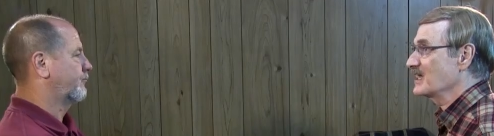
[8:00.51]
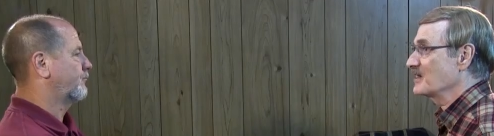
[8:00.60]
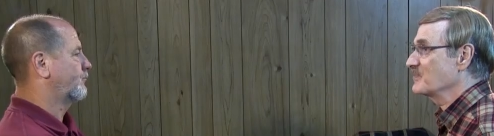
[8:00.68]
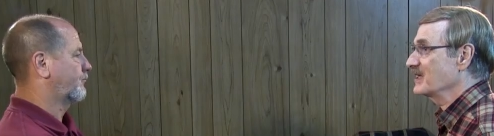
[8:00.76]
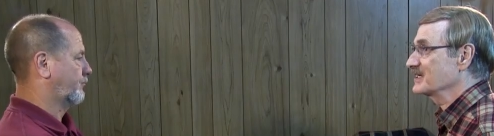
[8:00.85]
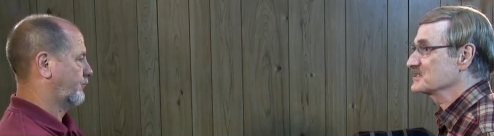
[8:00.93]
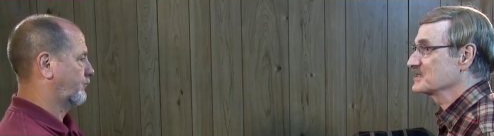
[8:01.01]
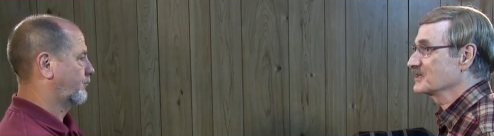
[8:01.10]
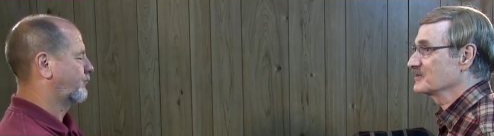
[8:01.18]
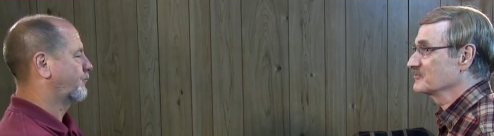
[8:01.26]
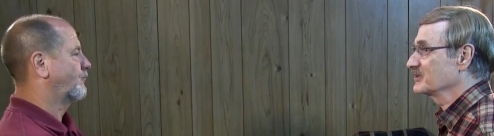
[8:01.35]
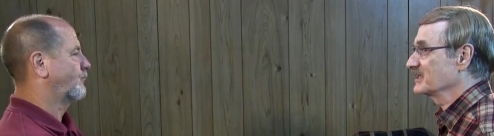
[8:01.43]
Speaker 1: of diabetics
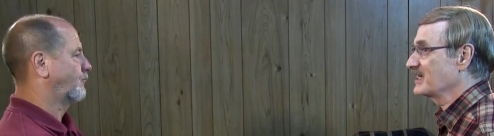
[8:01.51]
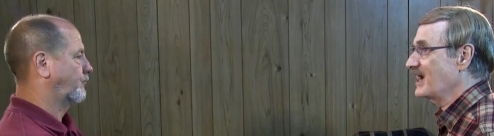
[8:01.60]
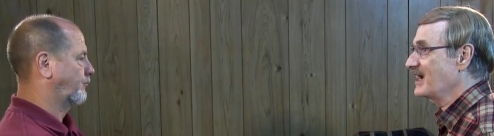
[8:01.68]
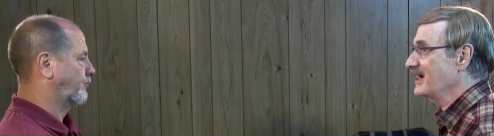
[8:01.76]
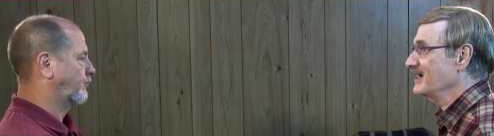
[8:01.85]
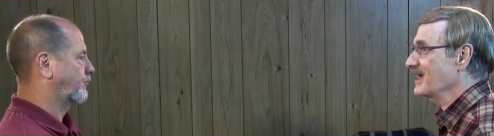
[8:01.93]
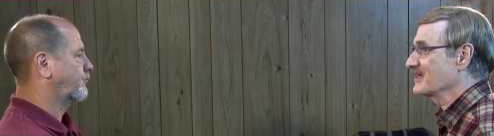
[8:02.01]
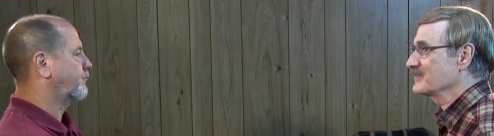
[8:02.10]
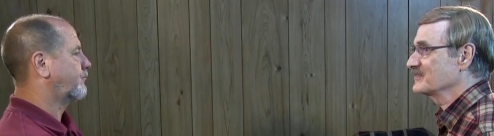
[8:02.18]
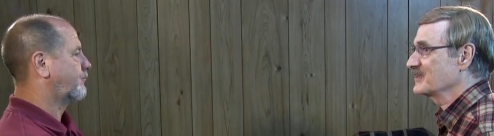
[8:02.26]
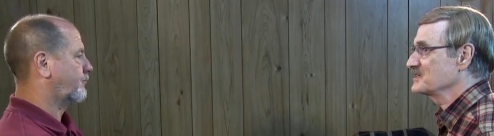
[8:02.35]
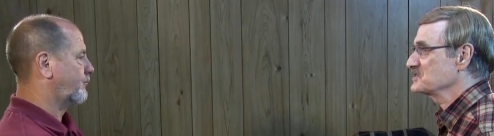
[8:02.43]
that are really high
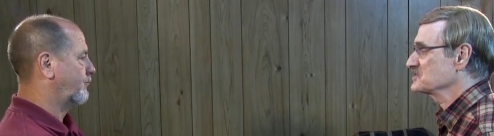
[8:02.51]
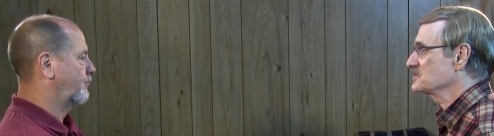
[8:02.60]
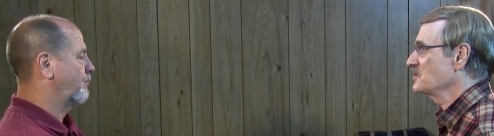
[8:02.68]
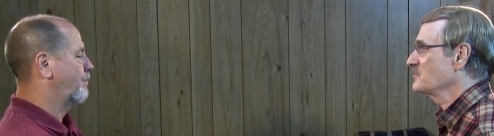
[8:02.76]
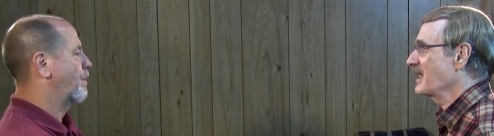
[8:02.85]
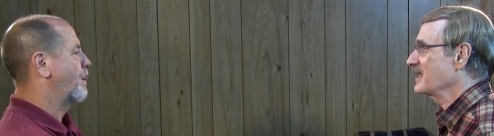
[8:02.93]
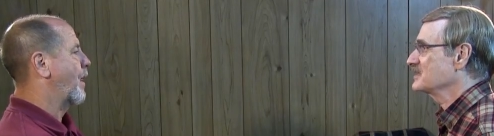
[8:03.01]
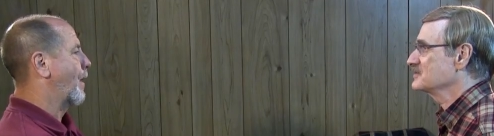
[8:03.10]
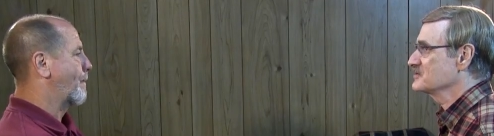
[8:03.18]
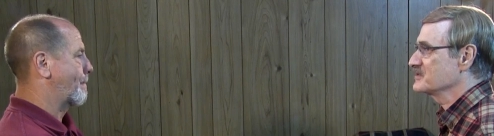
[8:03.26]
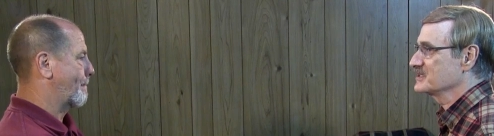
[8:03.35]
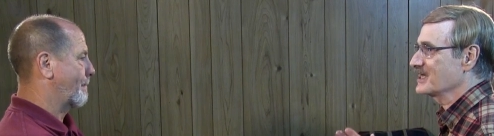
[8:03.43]
and they just go
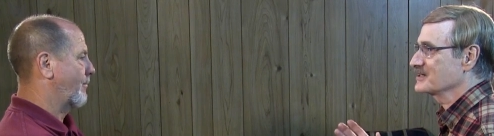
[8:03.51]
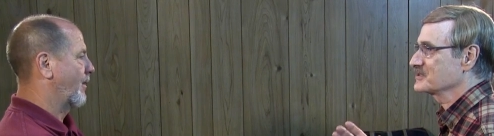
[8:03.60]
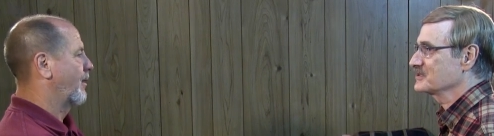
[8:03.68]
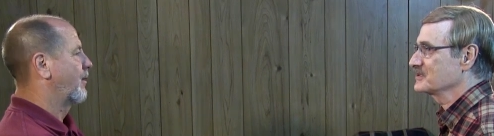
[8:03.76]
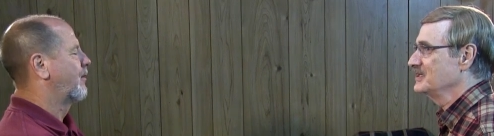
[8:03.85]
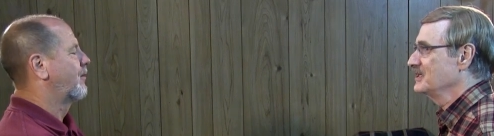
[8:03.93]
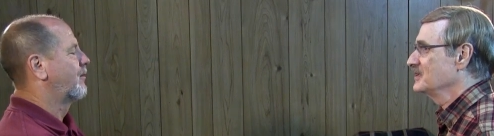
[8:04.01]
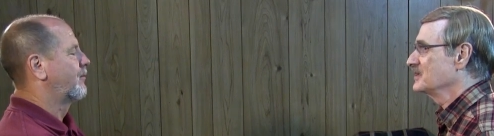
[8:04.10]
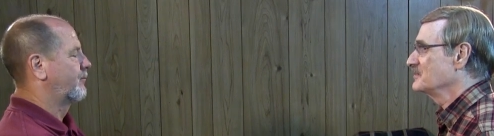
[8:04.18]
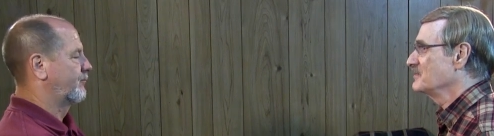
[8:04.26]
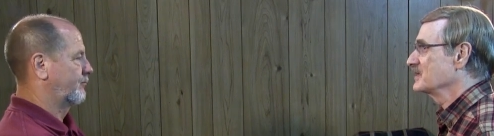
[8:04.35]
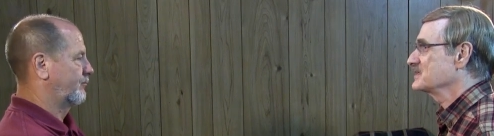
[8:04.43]
back to the doctor
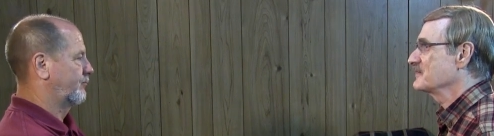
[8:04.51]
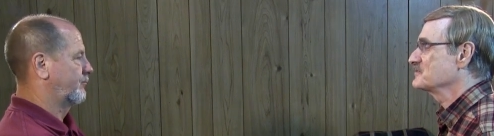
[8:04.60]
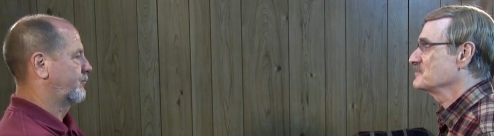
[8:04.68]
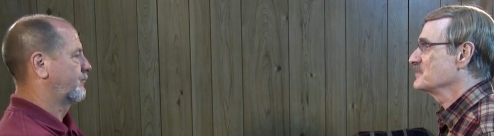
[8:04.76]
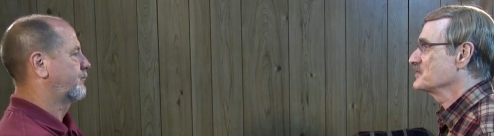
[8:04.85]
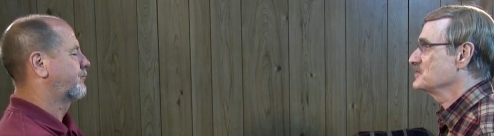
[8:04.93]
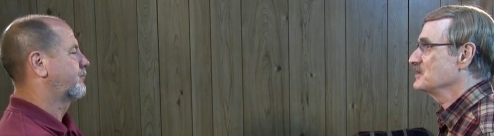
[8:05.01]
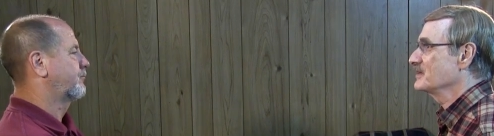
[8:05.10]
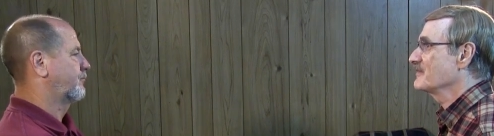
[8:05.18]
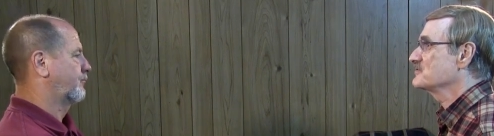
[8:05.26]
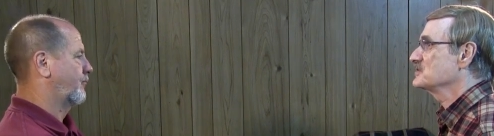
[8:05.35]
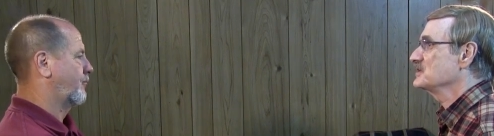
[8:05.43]
month after month,
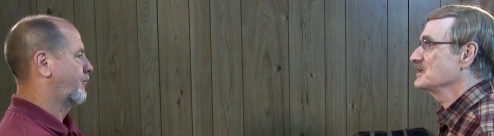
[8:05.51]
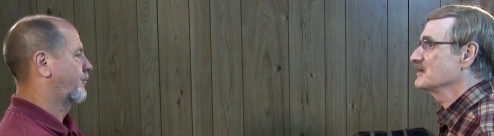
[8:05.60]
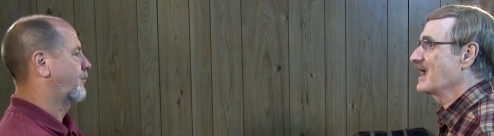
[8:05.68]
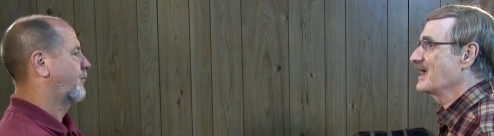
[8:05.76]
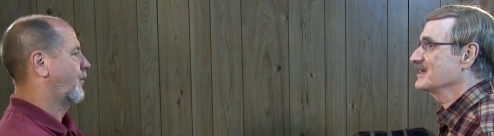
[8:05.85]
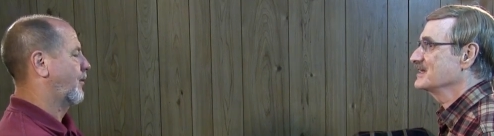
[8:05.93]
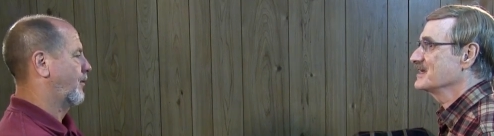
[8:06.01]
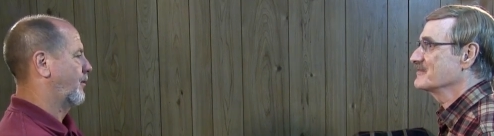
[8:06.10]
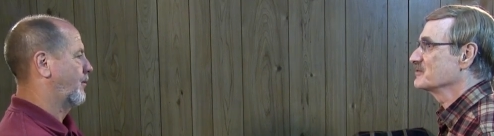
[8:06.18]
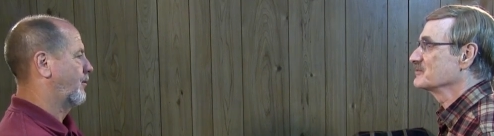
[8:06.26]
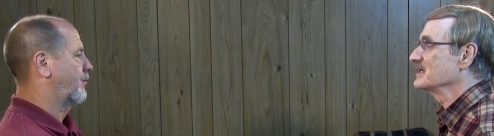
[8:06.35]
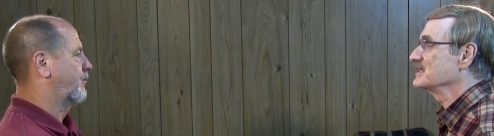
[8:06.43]
year after year, and it
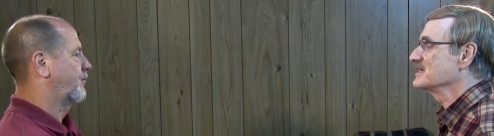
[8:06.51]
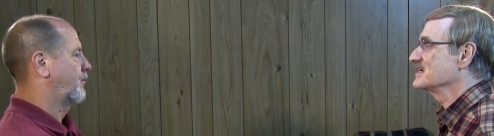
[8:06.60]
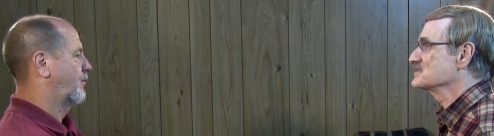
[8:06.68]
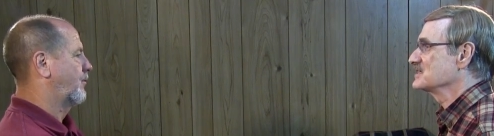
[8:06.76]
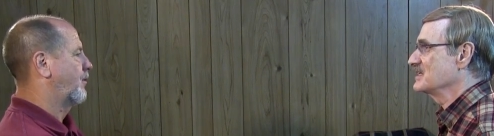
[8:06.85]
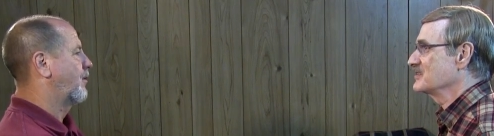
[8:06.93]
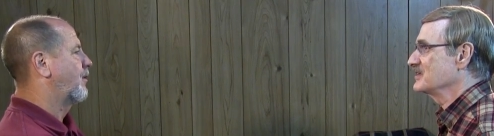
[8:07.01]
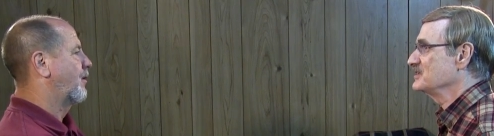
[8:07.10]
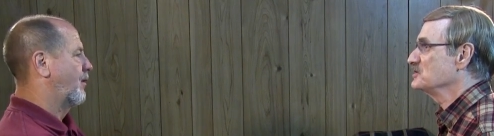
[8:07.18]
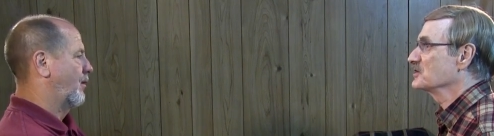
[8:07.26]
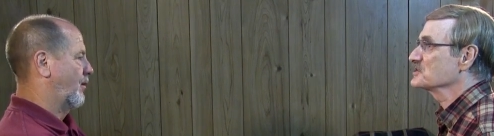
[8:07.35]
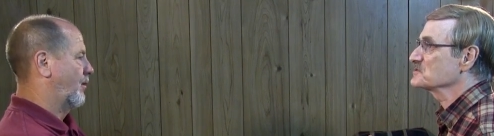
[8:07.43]
never really does
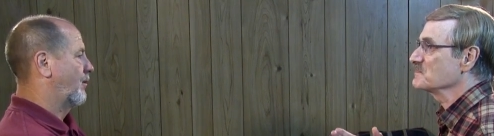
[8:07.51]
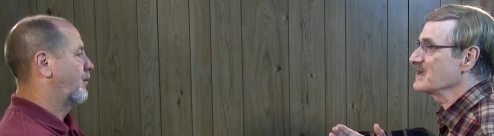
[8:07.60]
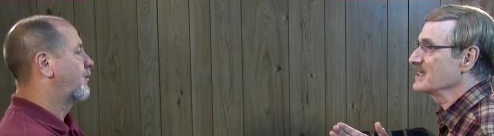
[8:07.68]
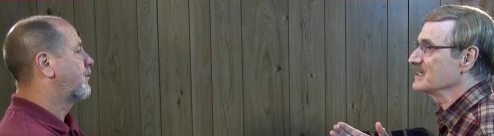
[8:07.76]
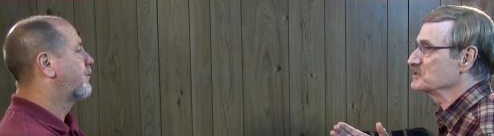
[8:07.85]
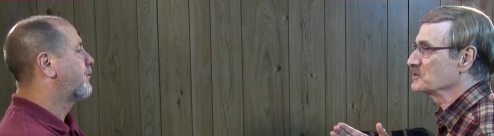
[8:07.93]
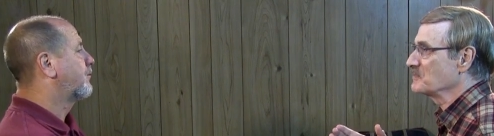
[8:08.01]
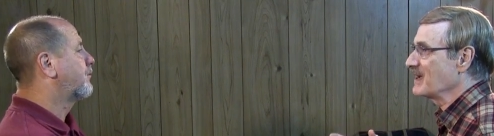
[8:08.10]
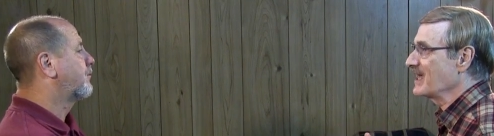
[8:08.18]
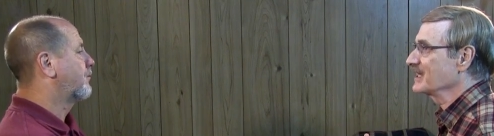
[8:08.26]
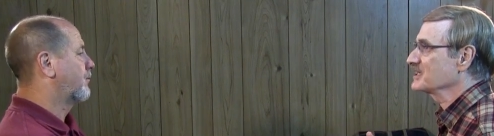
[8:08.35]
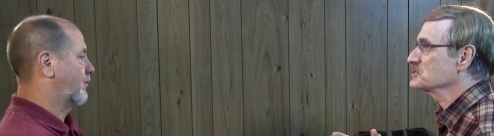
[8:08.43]
anything. Yours made a
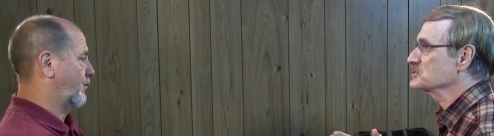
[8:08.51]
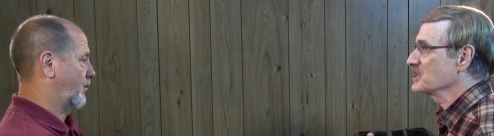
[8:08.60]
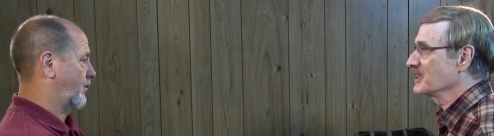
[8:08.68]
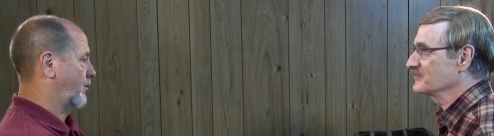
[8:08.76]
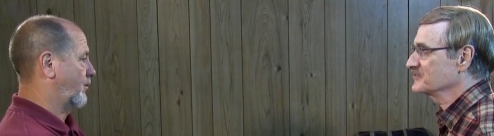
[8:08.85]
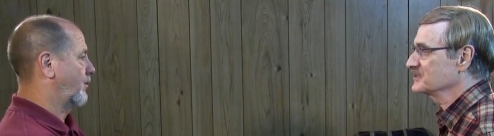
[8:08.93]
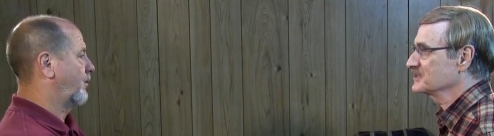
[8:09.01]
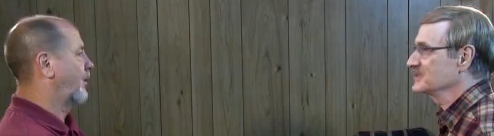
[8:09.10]
dramatic shift.